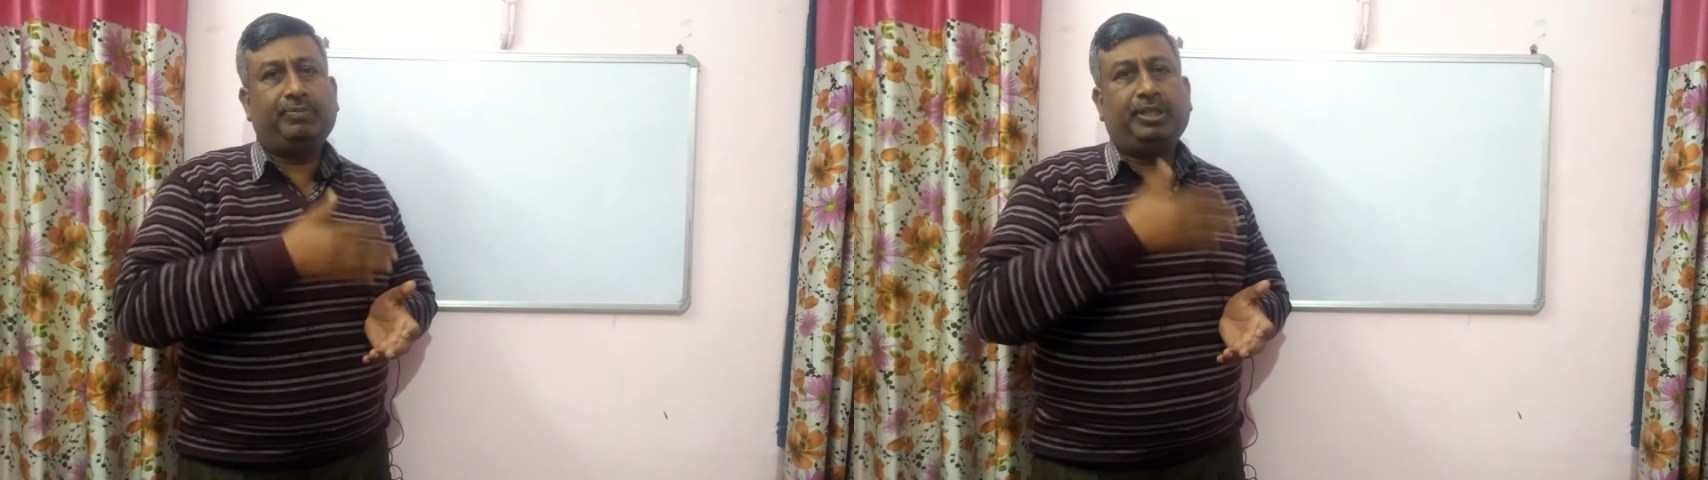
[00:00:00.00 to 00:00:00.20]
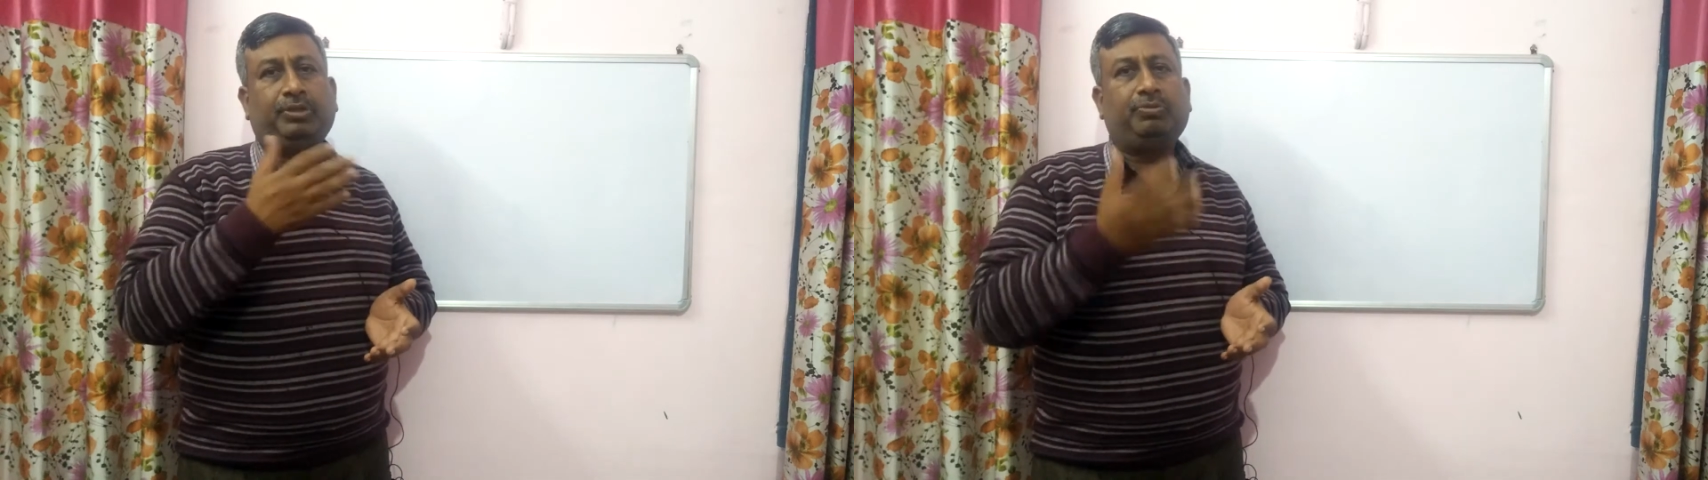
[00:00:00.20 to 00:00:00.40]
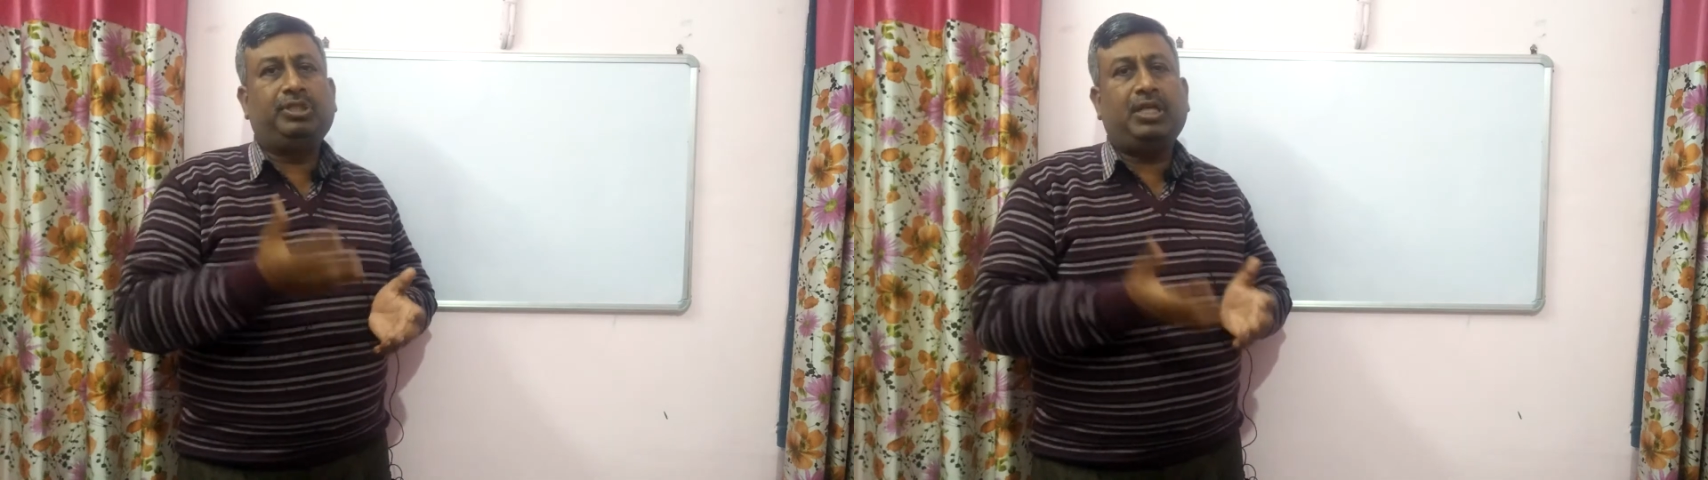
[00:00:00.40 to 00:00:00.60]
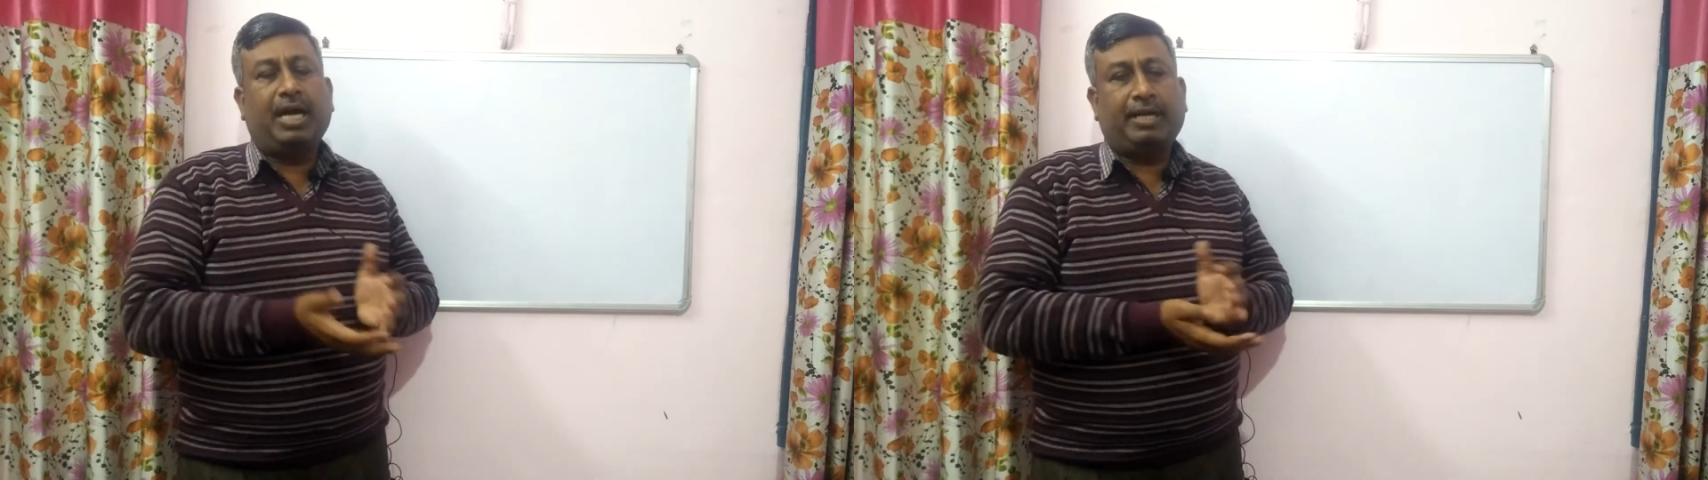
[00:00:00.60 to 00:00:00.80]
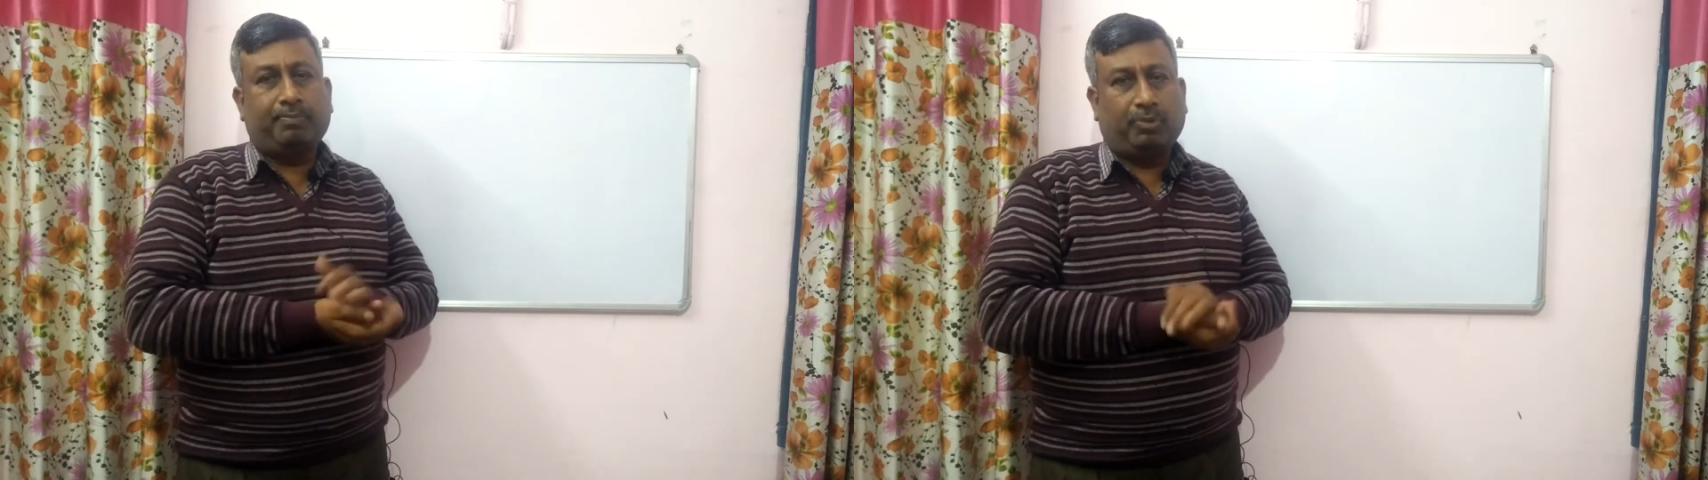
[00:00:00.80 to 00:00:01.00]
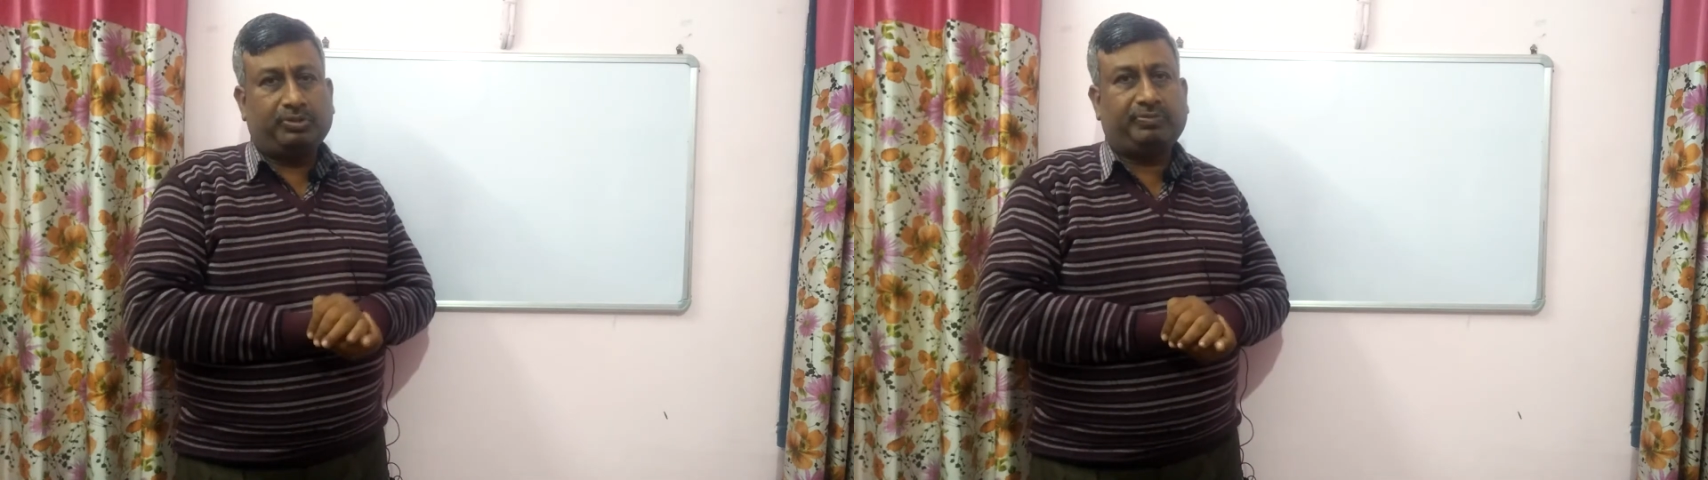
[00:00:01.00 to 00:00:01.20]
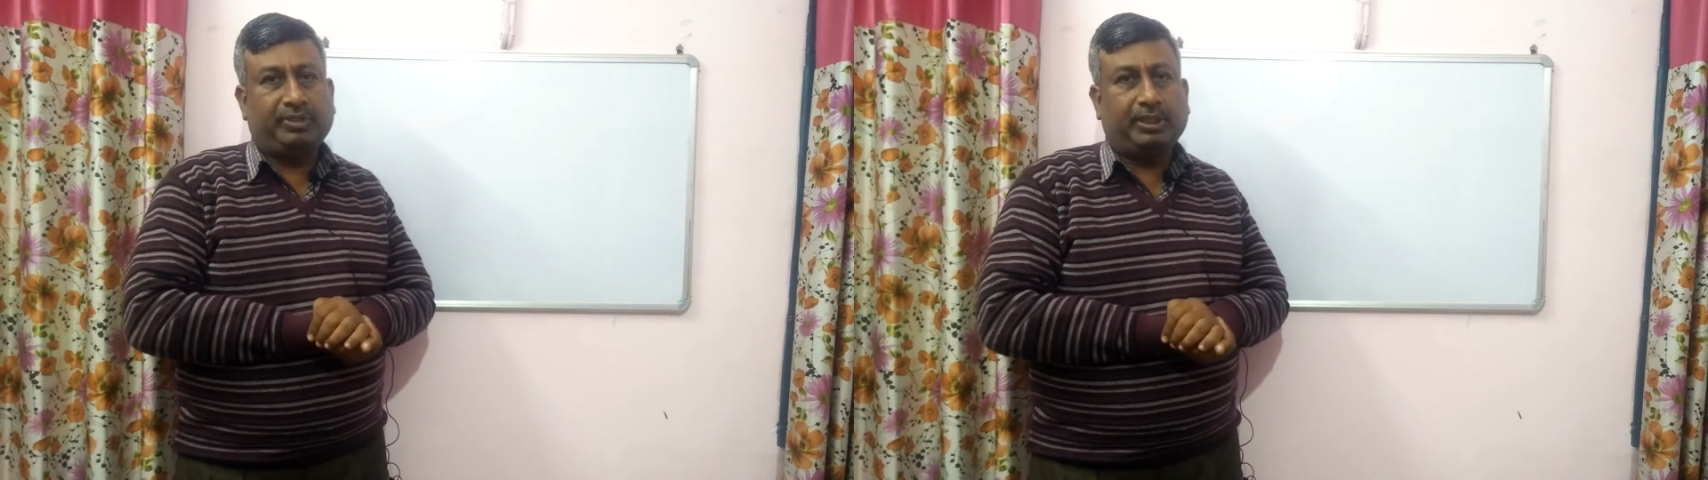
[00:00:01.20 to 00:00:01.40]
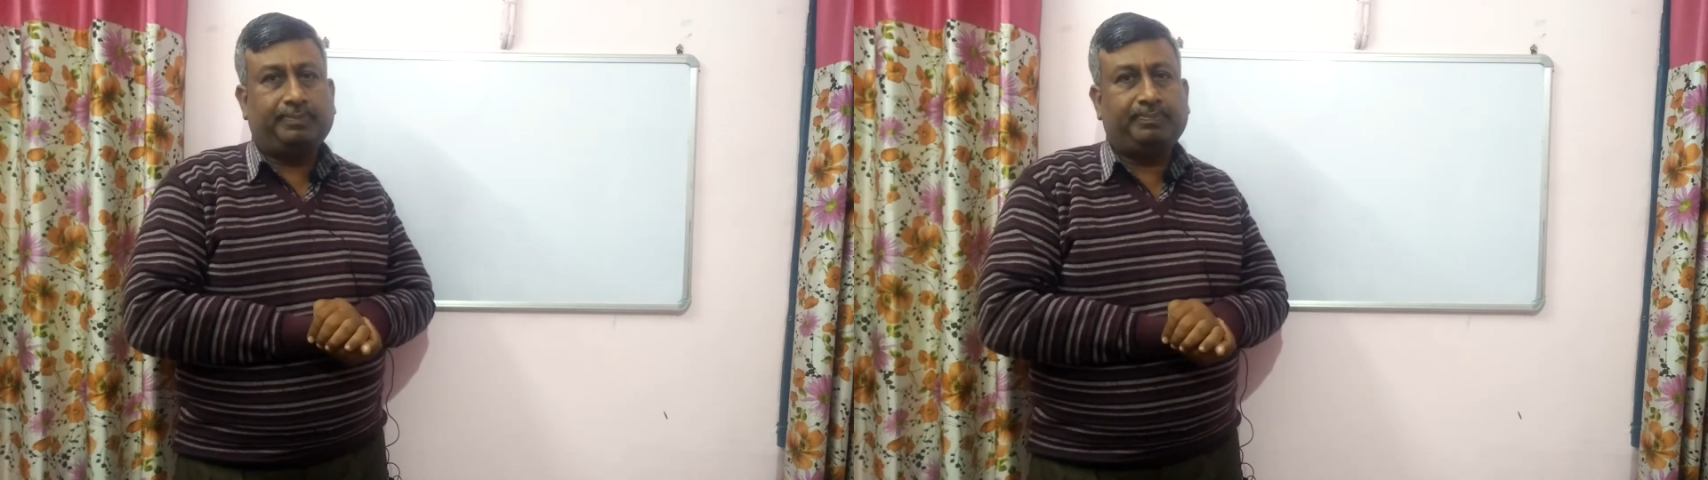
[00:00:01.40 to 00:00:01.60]
into the
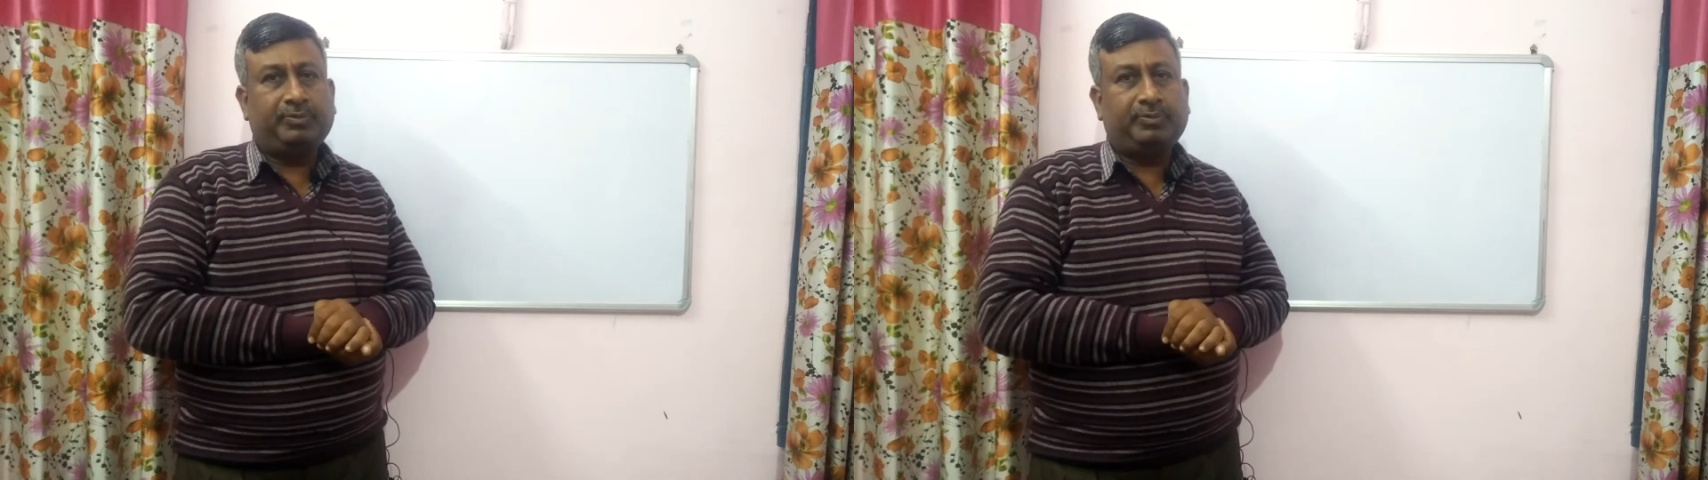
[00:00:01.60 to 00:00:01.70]
atmosphere?